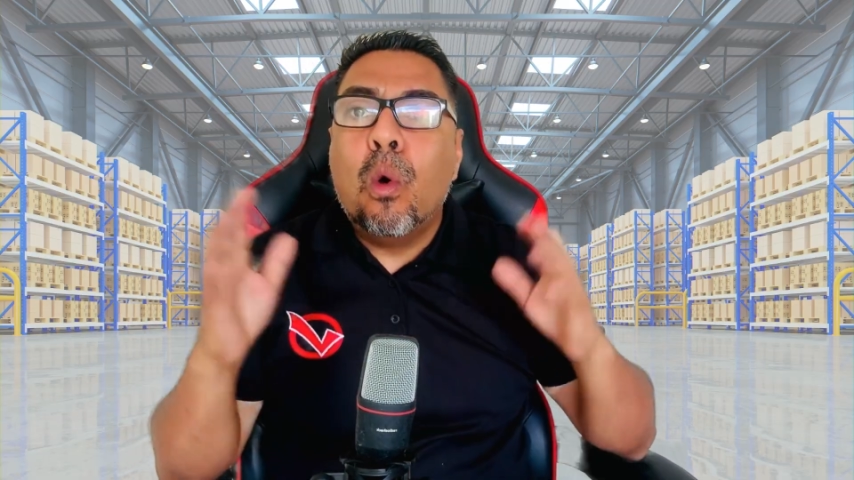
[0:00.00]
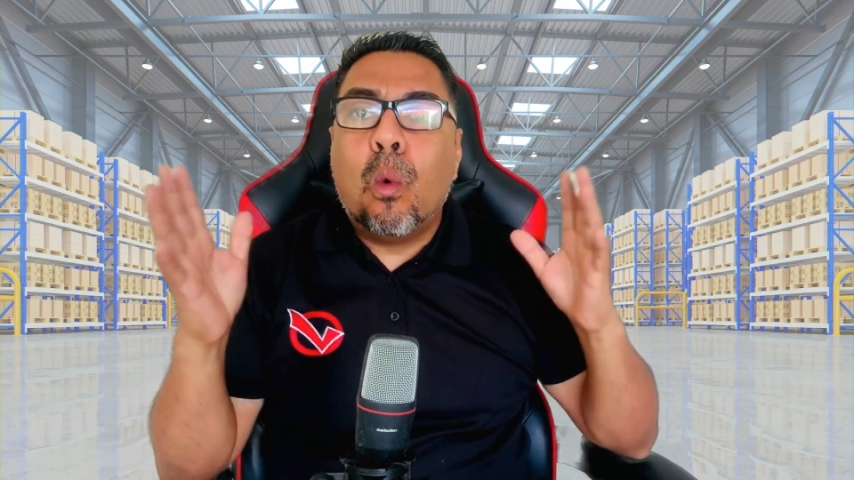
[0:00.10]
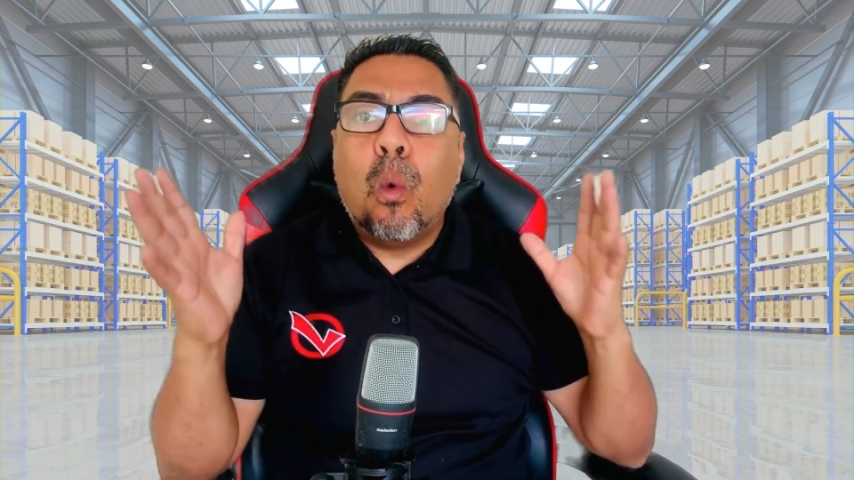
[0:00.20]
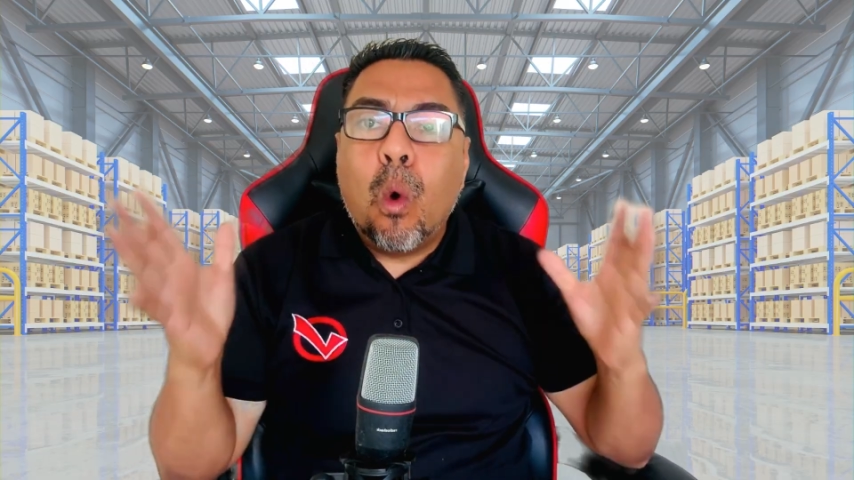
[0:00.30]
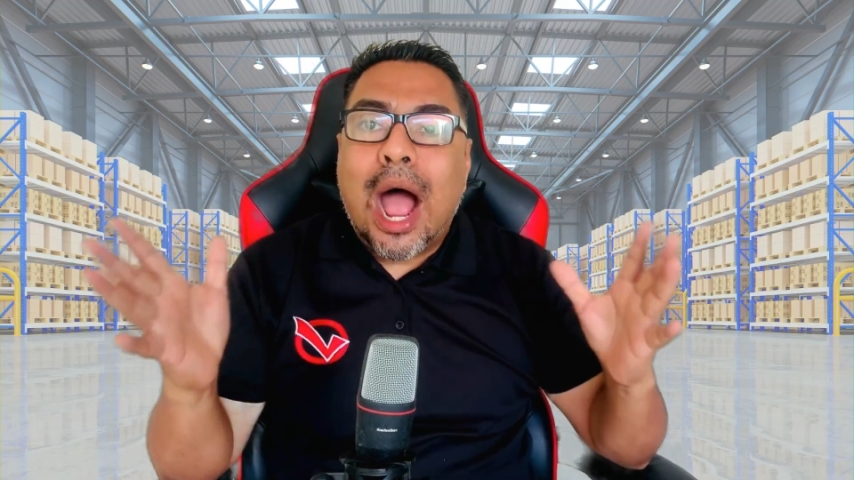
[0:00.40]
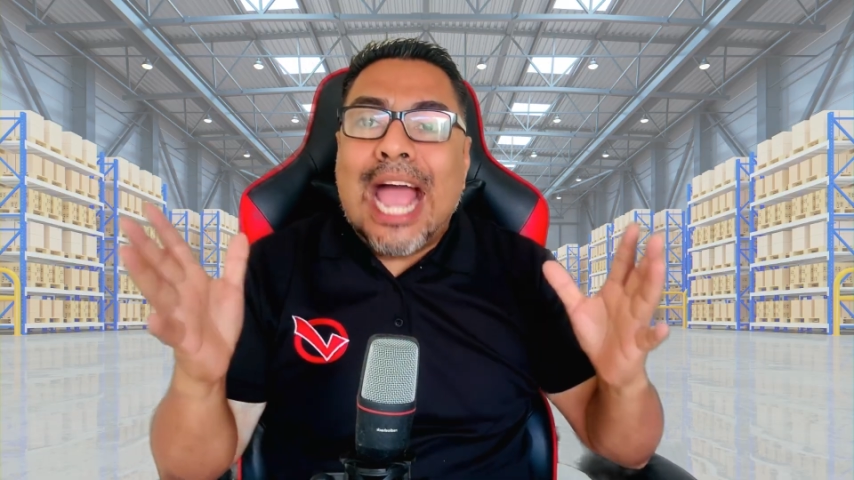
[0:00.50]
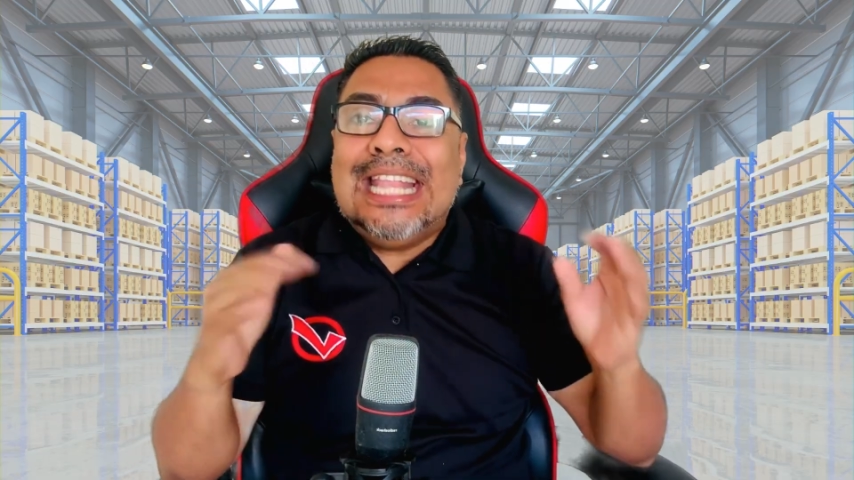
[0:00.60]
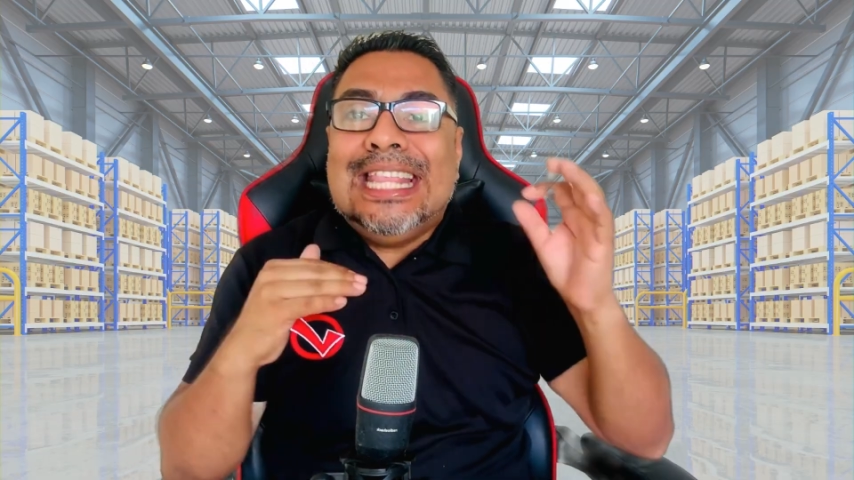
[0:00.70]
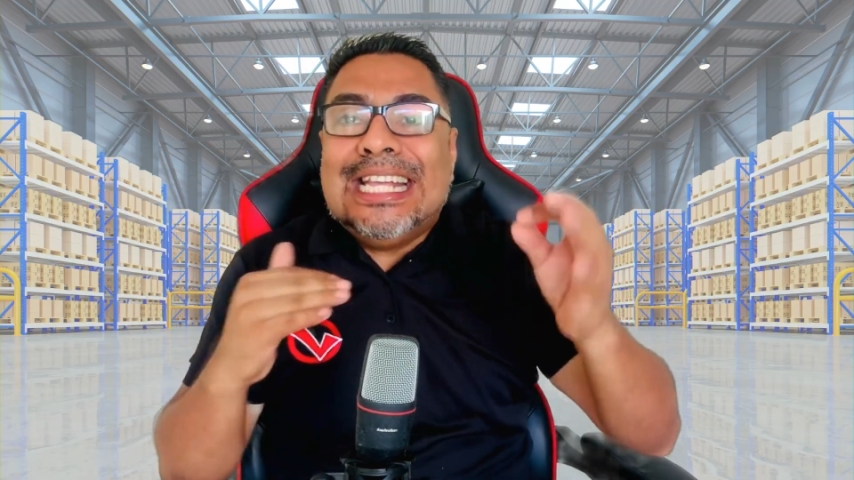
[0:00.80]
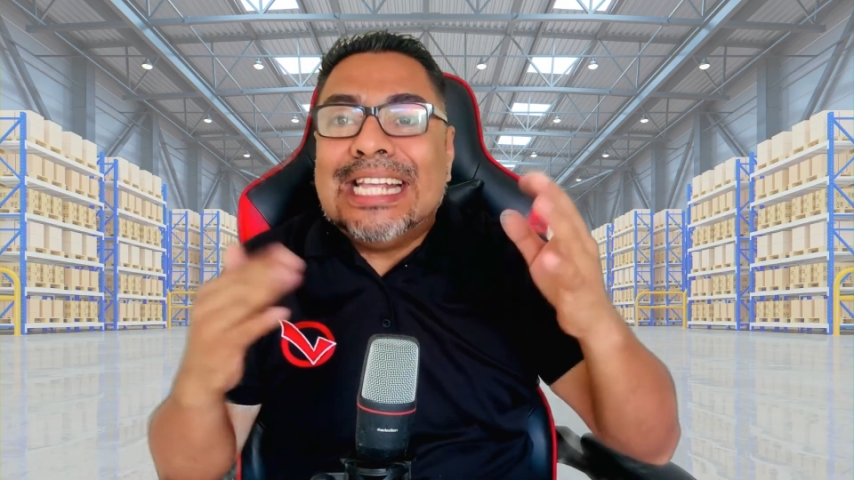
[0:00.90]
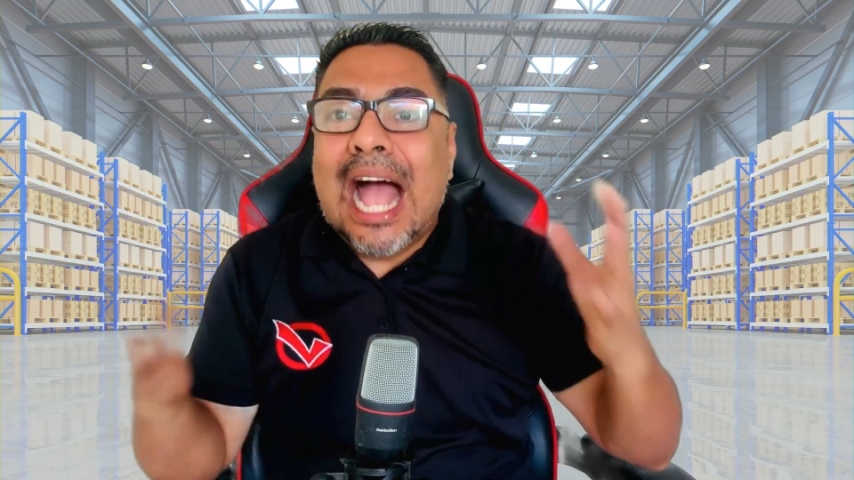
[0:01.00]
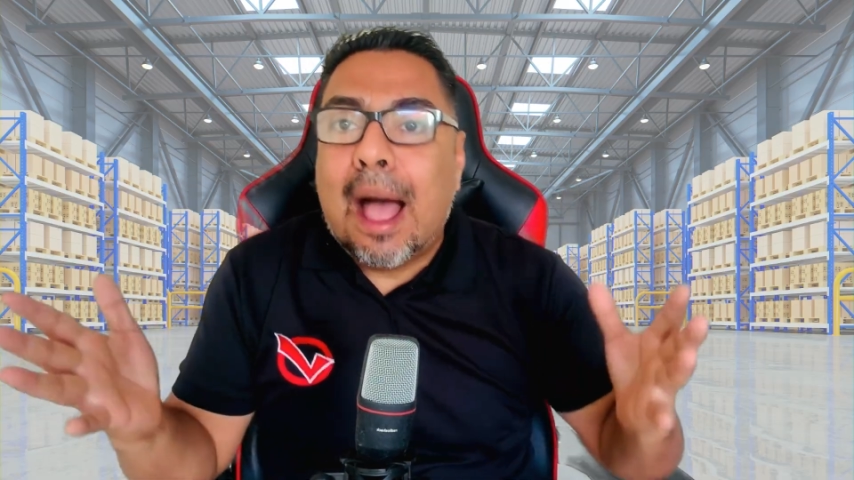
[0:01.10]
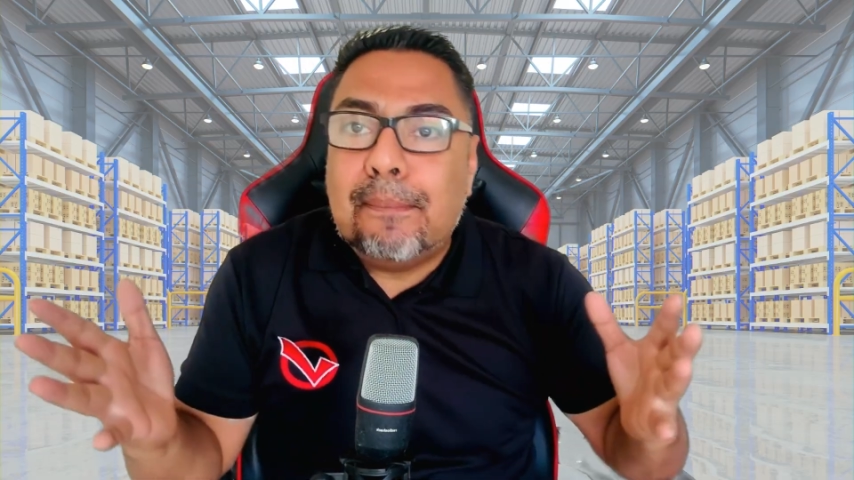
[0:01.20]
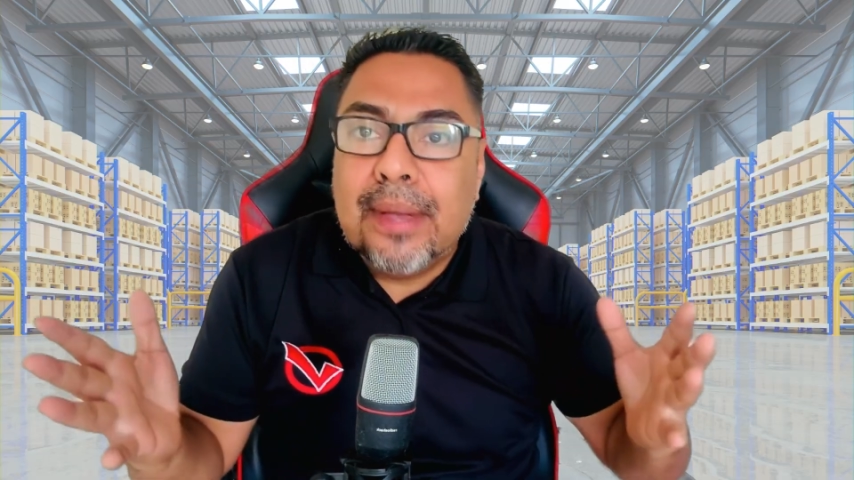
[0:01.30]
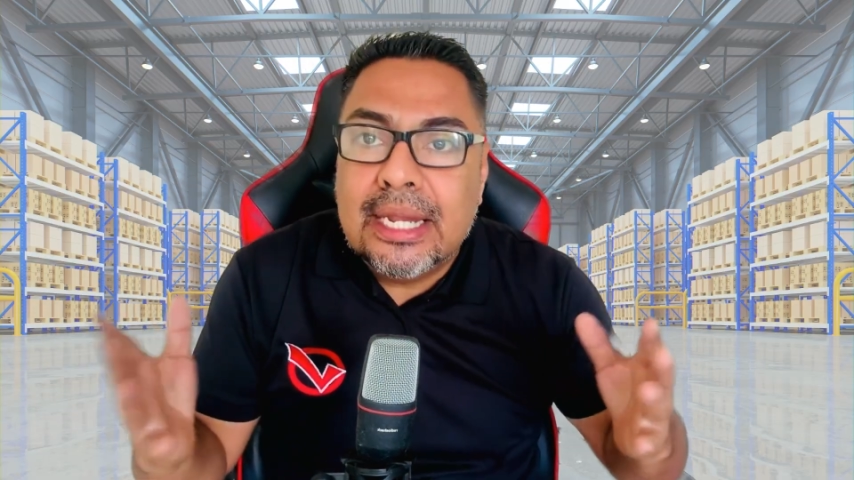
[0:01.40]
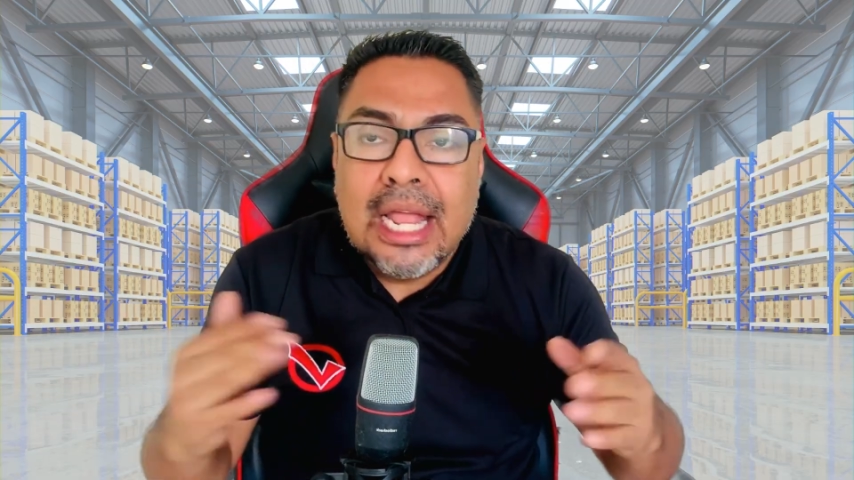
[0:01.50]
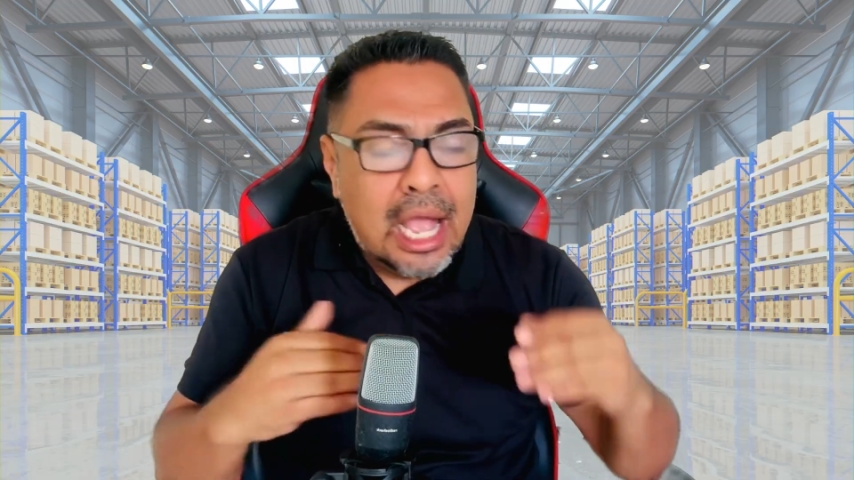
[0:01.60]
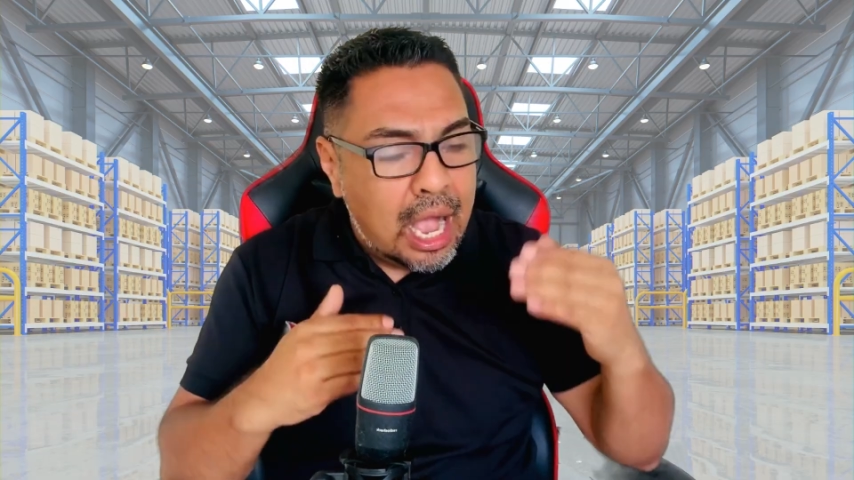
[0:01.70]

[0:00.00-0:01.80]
why this happened,